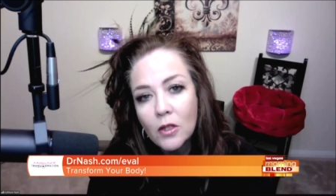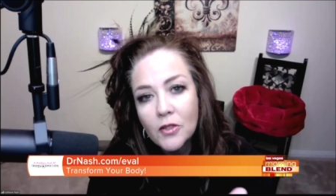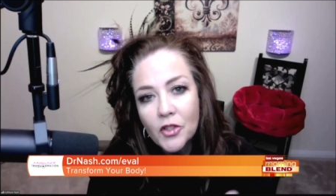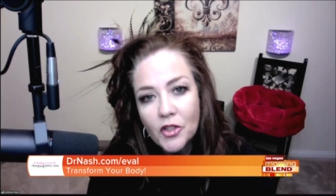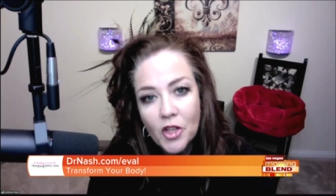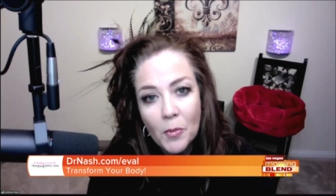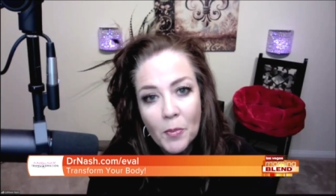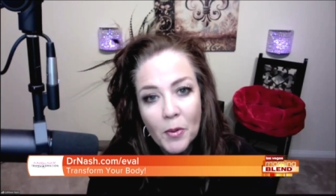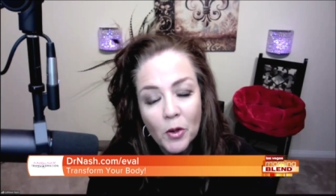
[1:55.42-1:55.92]

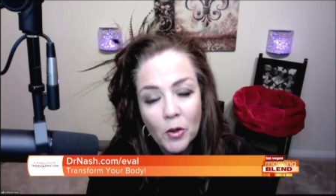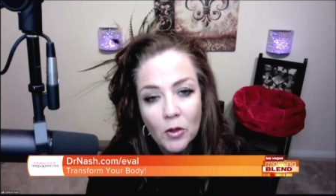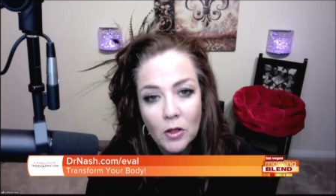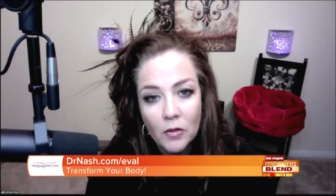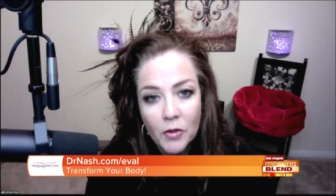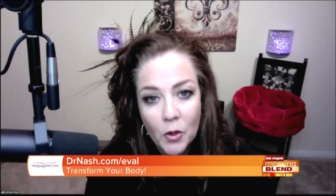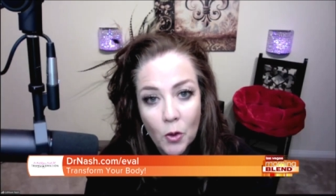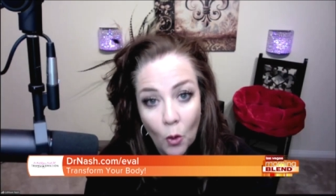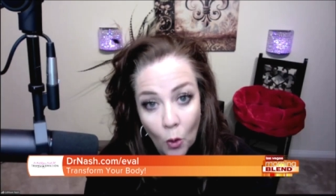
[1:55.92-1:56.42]
typical
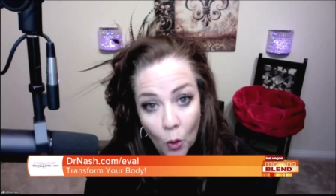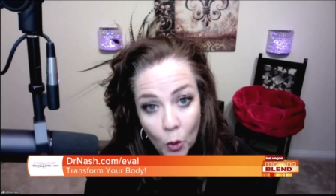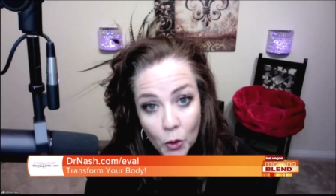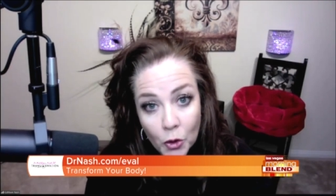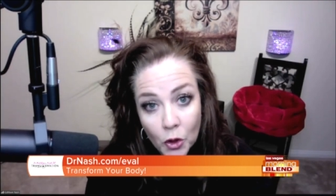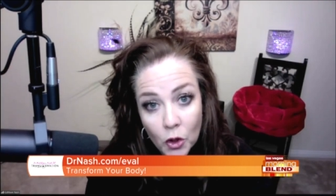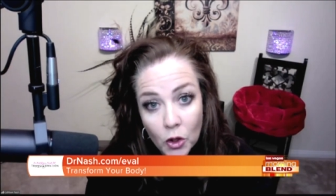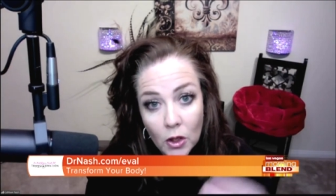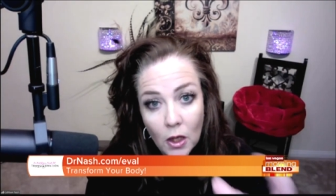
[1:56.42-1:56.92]
of an
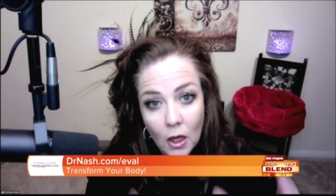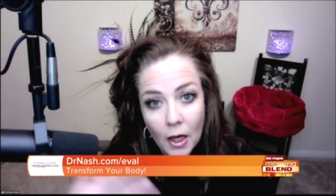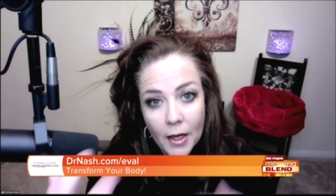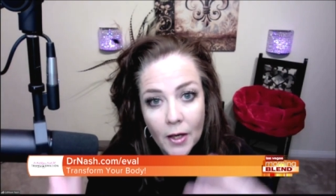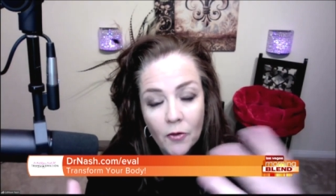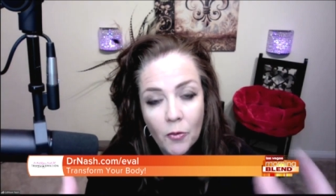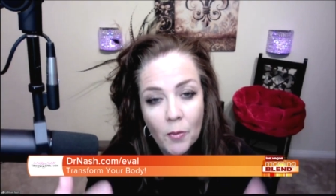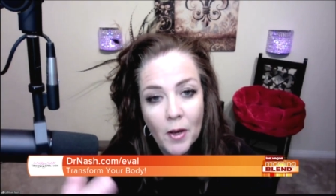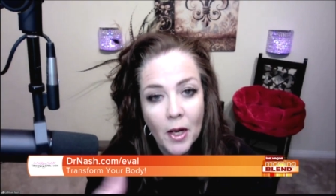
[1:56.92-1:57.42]
older client
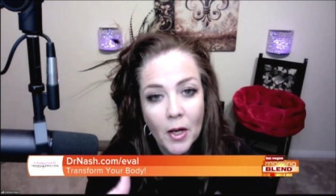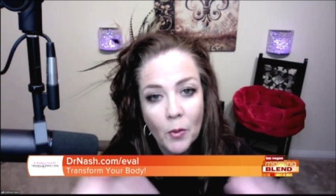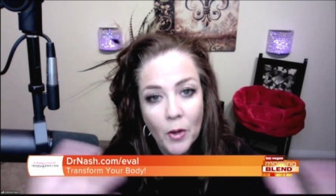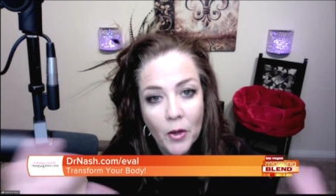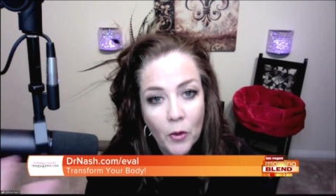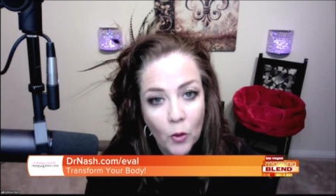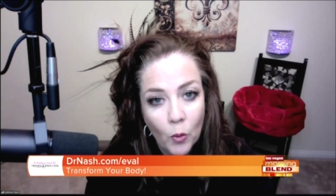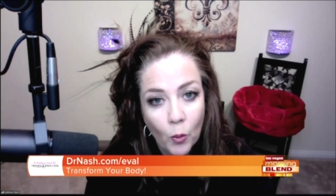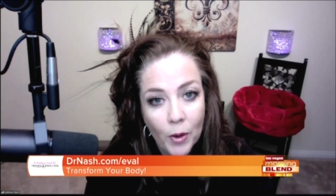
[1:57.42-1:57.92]
of mine when
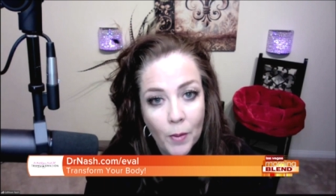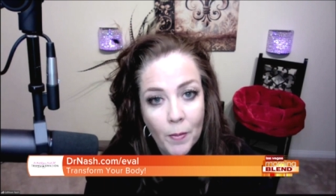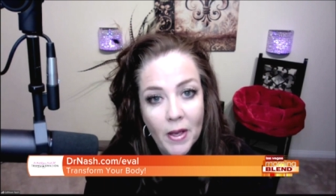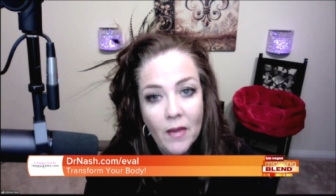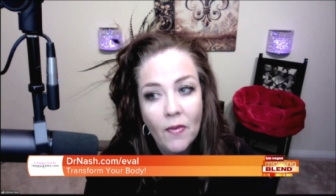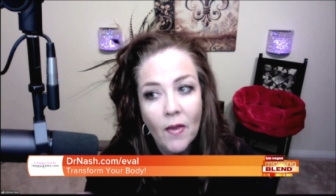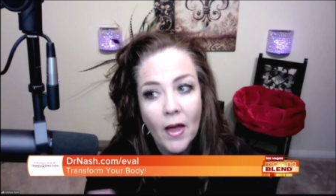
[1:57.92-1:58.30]
they're women.